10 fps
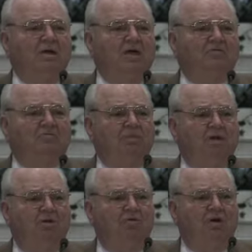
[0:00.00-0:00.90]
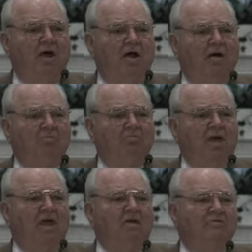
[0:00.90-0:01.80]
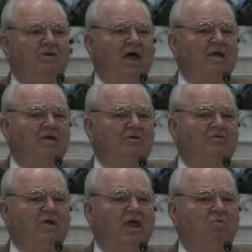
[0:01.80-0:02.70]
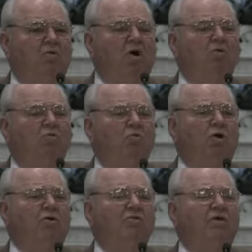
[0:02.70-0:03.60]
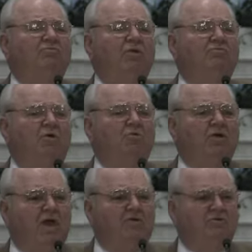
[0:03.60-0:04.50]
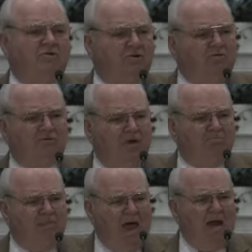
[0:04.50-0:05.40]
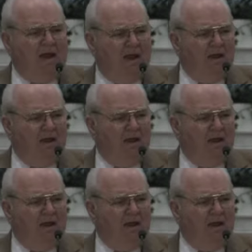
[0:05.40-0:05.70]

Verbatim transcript: Let's be on our best. Like he said, walk worthy of your vocation. You're somebody.